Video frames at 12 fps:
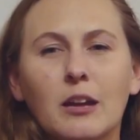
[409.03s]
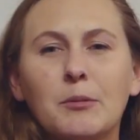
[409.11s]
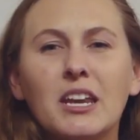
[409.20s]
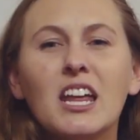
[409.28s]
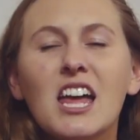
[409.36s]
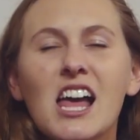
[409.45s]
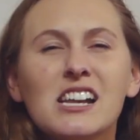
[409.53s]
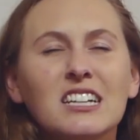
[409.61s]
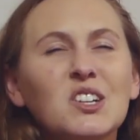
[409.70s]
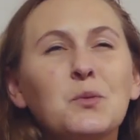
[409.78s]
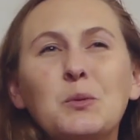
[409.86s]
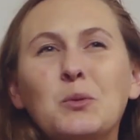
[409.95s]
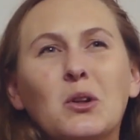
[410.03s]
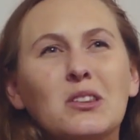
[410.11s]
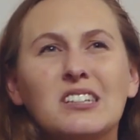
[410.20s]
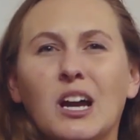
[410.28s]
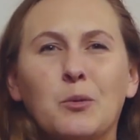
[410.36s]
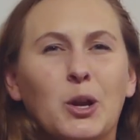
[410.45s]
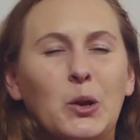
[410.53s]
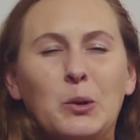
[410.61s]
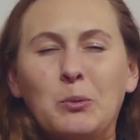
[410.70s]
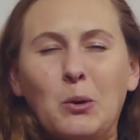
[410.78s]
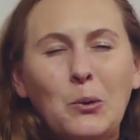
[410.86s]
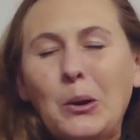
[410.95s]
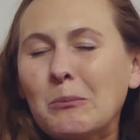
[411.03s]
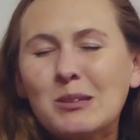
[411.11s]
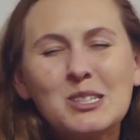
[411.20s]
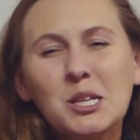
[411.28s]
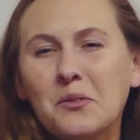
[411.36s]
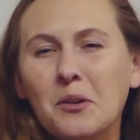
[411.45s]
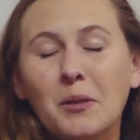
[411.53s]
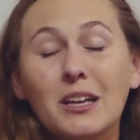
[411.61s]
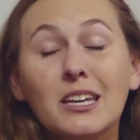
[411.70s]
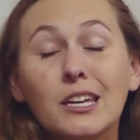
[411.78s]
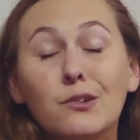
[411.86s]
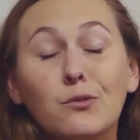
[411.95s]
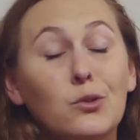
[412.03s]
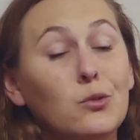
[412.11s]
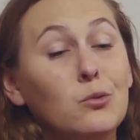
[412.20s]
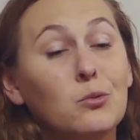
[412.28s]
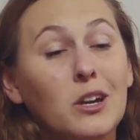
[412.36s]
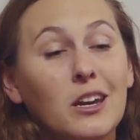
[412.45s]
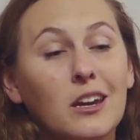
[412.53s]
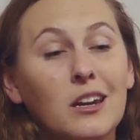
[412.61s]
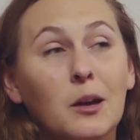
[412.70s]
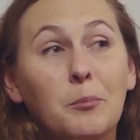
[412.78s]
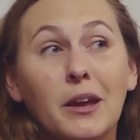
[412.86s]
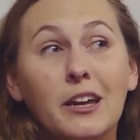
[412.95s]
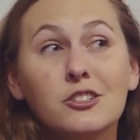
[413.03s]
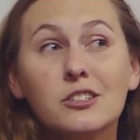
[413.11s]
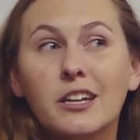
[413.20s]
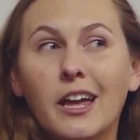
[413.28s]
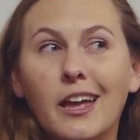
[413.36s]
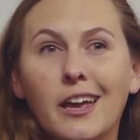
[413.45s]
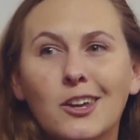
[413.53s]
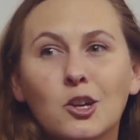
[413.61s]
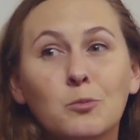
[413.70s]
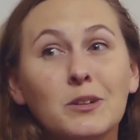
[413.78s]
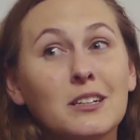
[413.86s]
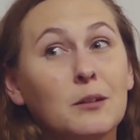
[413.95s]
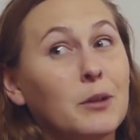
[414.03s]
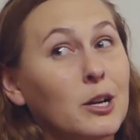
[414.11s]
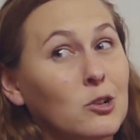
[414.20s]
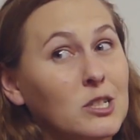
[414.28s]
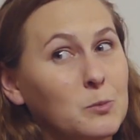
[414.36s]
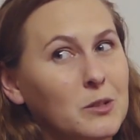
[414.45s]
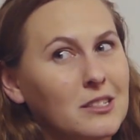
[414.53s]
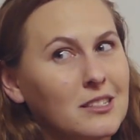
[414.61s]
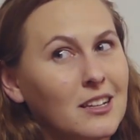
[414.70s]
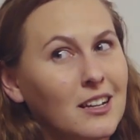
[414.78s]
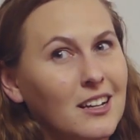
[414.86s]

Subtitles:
I mean, and I tell people all the time when I go to programs and stuff, I'm like, if you read a page a day, you'll be done by Christmas.